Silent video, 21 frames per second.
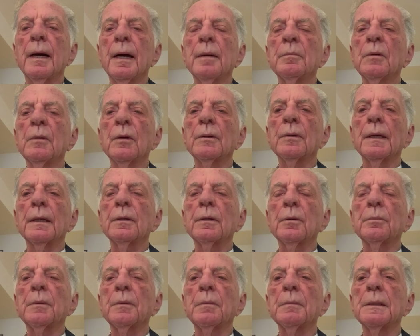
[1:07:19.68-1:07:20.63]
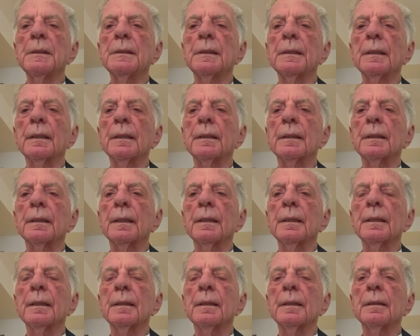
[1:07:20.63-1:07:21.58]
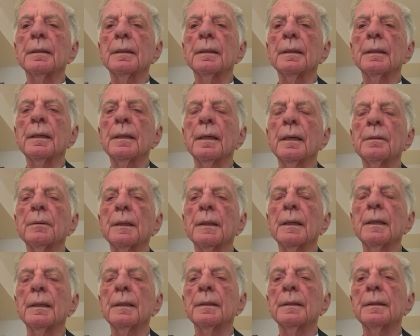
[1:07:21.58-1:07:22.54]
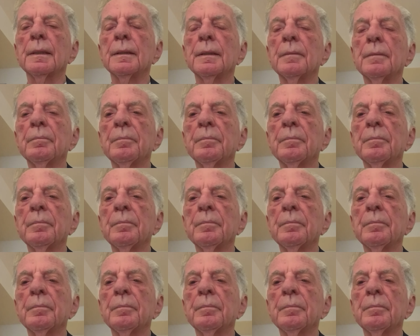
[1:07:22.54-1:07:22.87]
I'm not that optimistic in that regard.